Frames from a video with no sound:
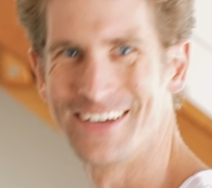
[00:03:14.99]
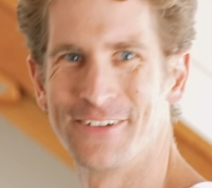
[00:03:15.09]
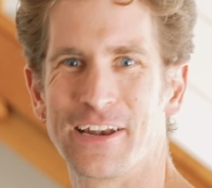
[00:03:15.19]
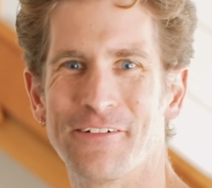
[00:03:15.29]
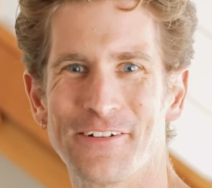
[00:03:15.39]

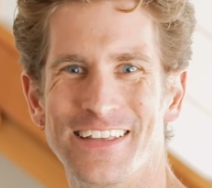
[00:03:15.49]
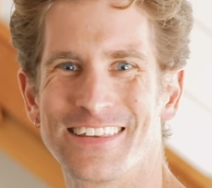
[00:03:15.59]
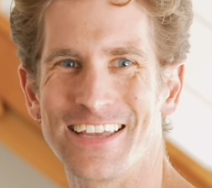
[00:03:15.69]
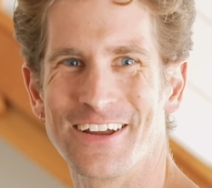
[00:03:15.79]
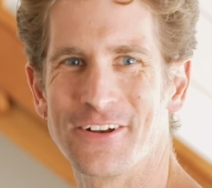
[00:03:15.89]
whatever it is
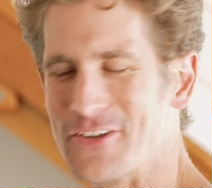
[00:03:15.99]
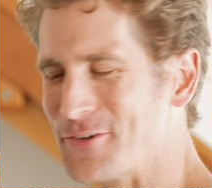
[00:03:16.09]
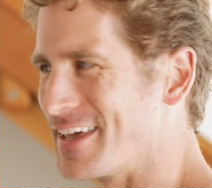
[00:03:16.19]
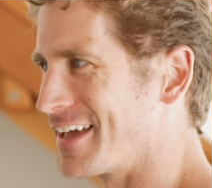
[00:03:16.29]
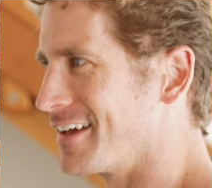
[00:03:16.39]
that you're
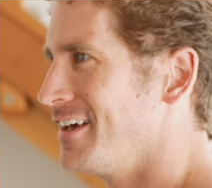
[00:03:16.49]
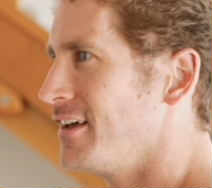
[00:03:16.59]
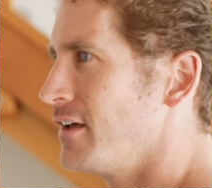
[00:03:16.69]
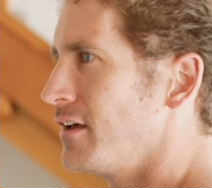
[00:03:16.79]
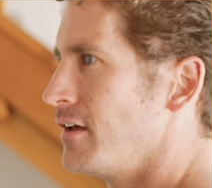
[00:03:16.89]
doing,
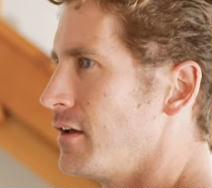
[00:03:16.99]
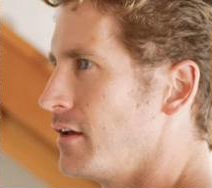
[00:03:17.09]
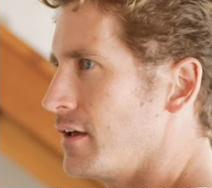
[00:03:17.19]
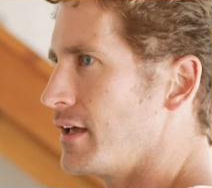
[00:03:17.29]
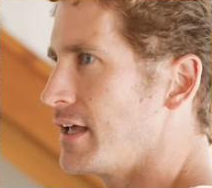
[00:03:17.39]

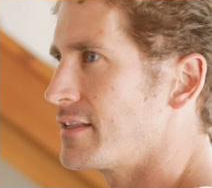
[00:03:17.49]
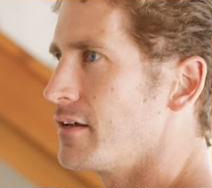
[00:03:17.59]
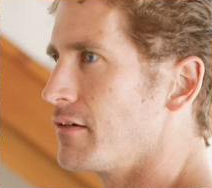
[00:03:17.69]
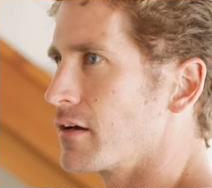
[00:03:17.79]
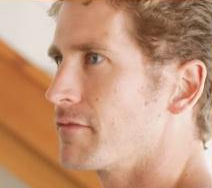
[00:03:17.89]
it's
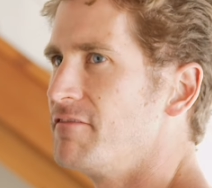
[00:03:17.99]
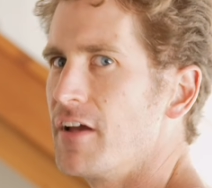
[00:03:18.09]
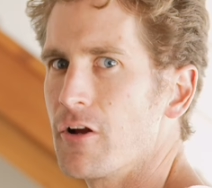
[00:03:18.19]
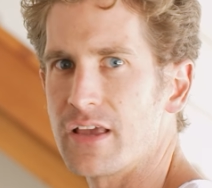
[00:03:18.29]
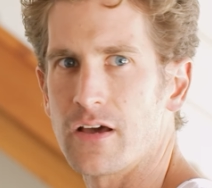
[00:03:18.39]
a
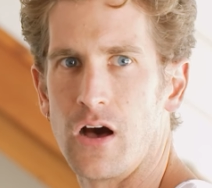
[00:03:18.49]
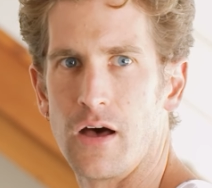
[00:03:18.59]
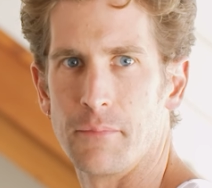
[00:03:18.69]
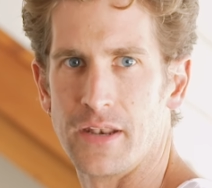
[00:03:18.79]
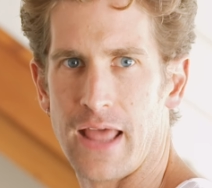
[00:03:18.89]
very
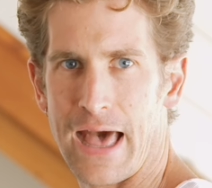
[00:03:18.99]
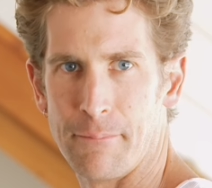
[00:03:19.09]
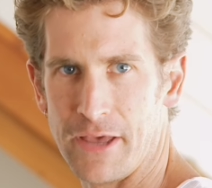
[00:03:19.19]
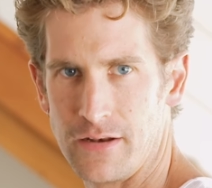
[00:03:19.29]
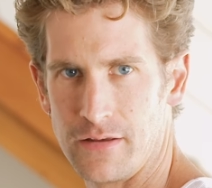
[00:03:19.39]
common
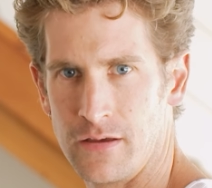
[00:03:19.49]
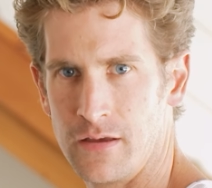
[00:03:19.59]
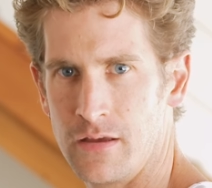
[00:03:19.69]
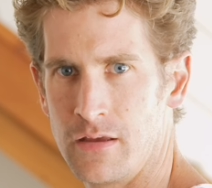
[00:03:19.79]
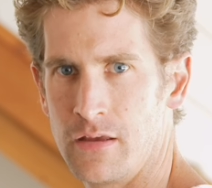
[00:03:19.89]
habit.
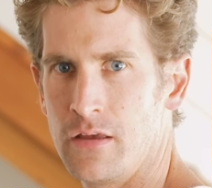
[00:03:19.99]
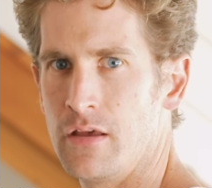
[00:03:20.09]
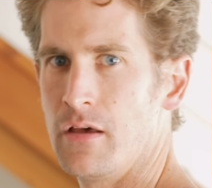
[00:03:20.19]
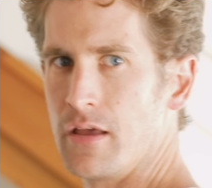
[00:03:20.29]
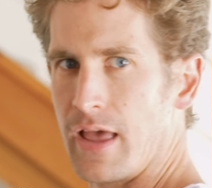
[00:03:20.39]

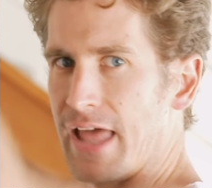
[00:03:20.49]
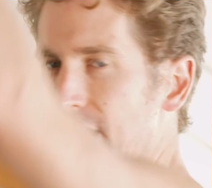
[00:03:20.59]
And